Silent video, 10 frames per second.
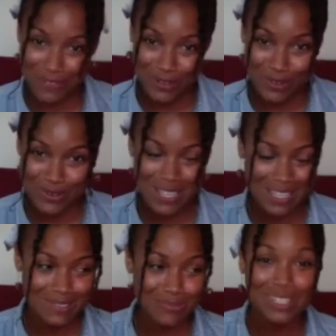food
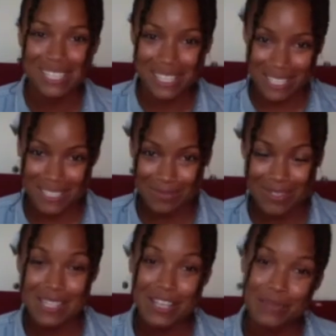is really good, we
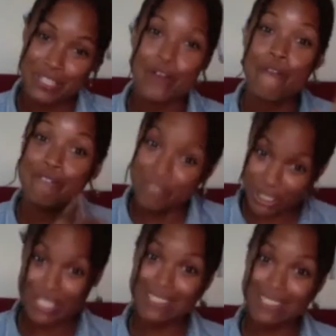say you put your
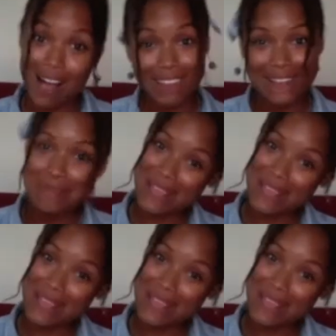foot all up in it.